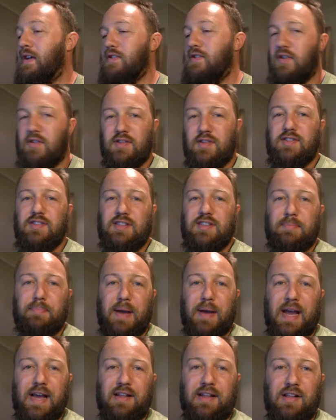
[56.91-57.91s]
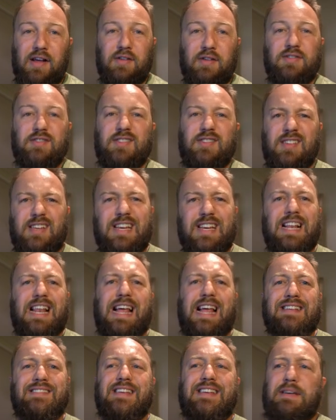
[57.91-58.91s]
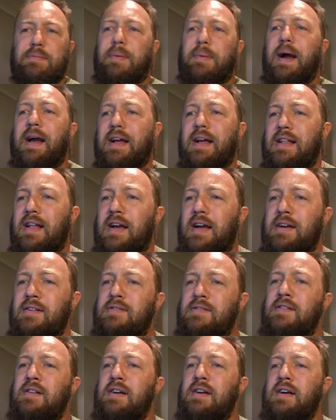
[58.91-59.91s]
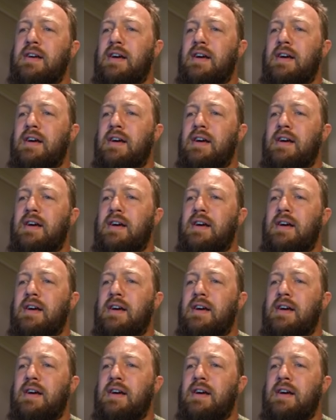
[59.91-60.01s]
So this is a pale ale, this is a classic pale ale.